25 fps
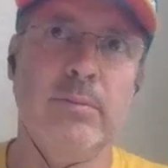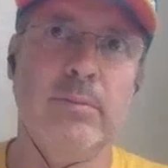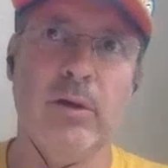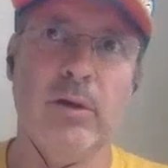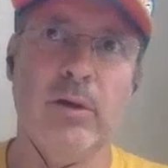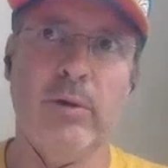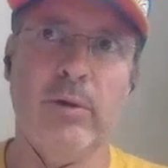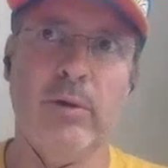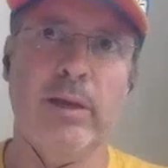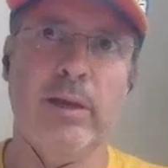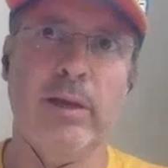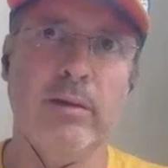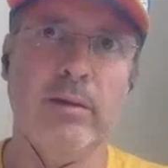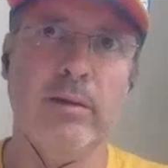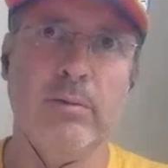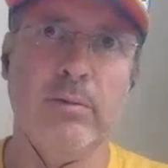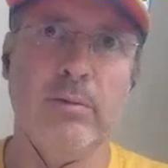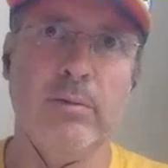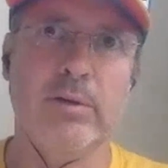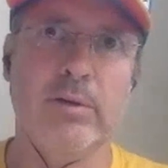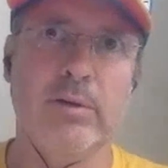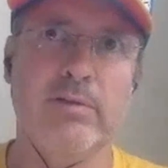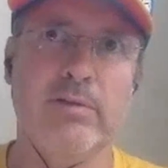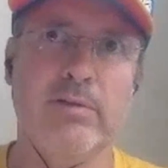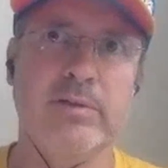owning
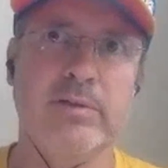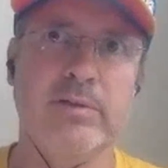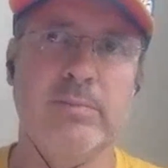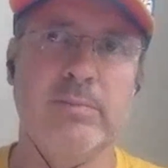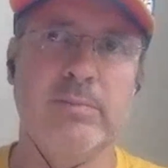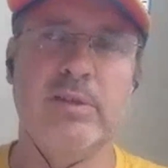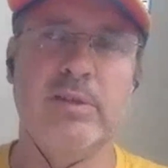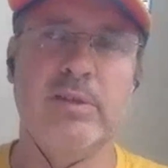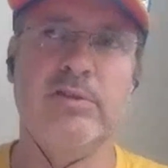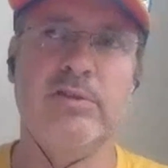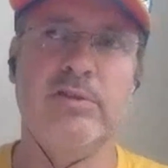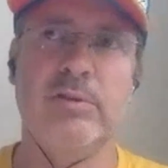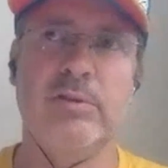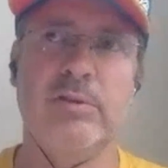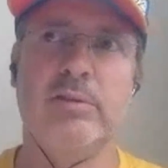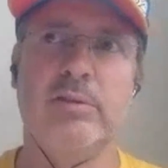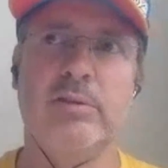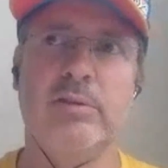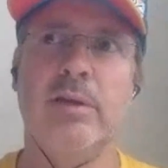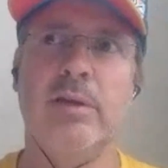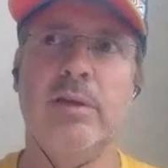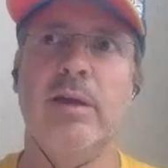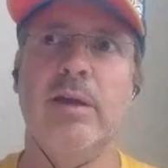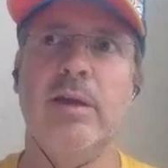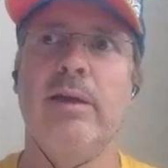or whatever
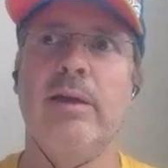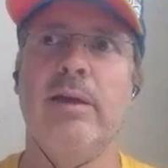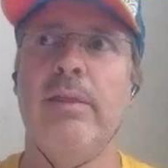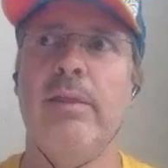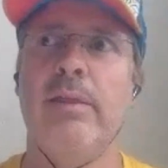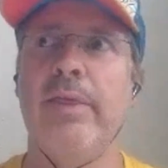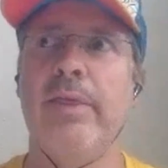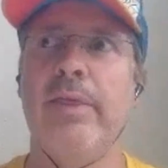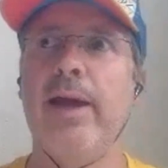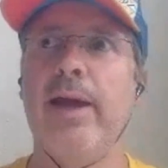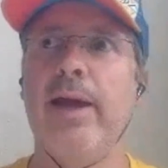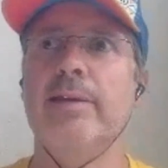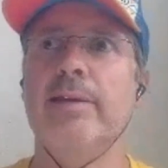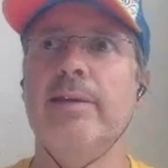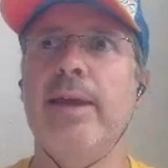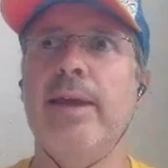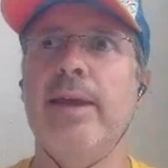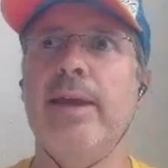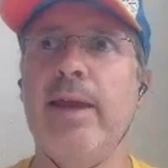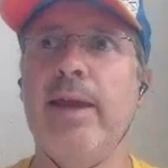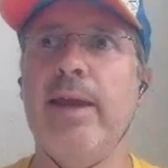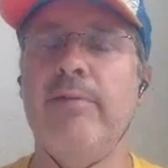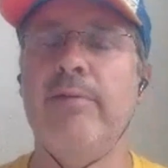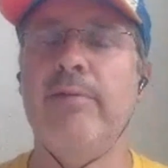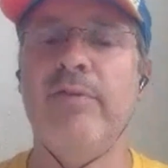subsidiaries that
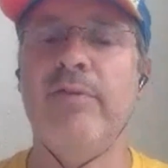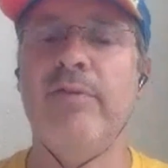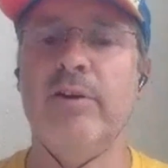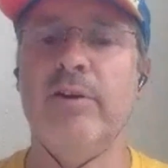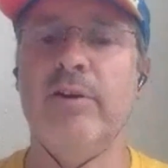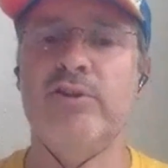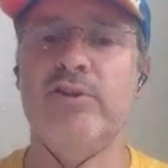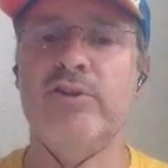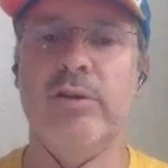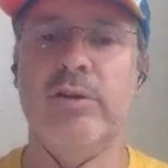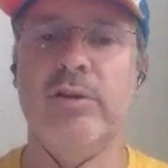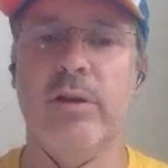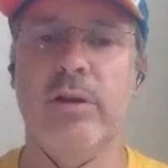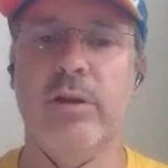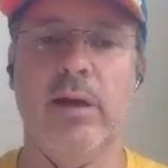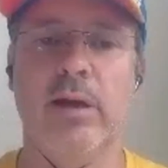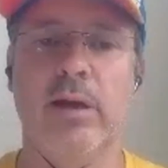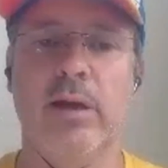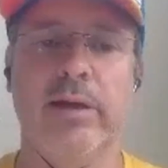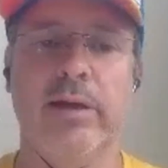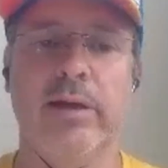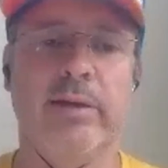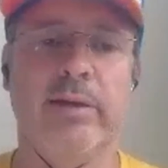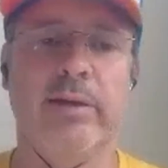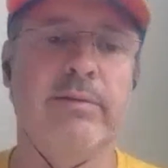can function
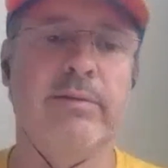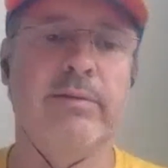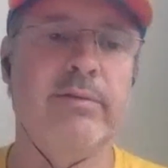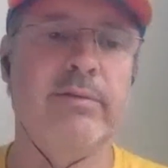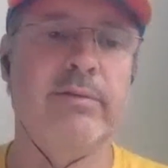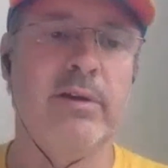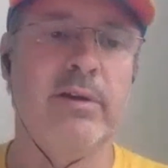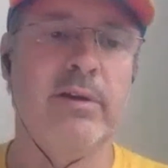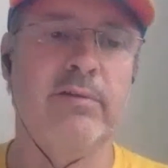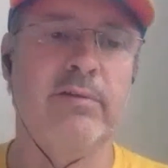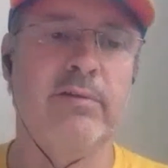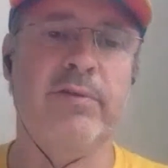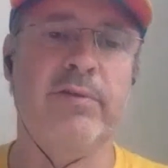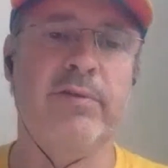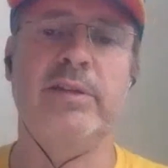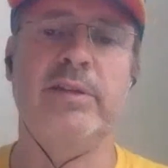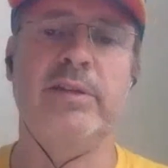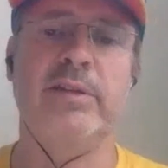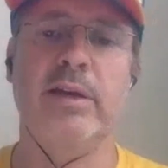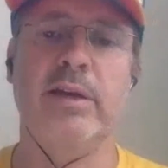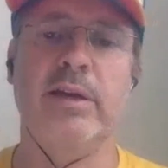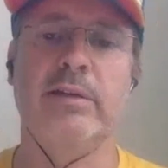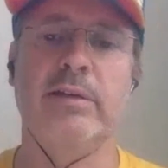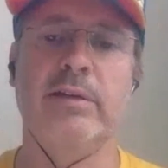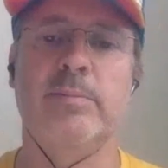like
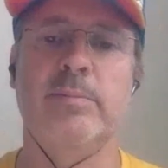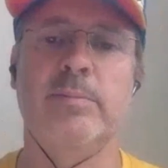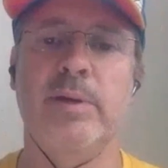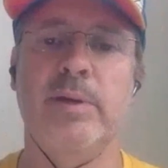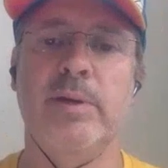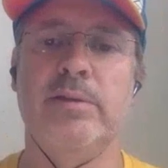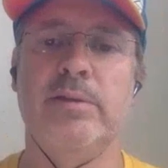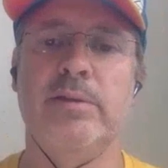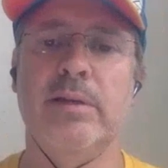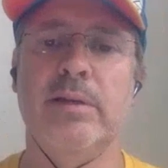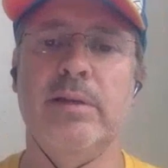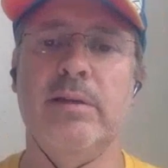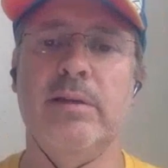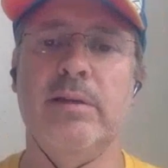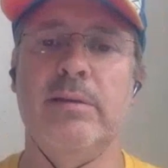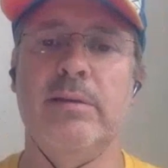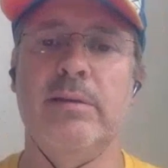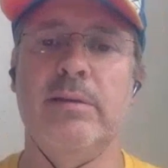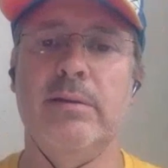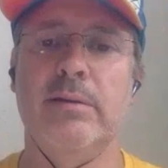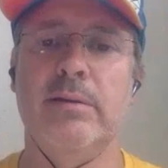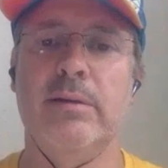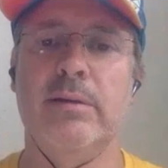fintechs, basically.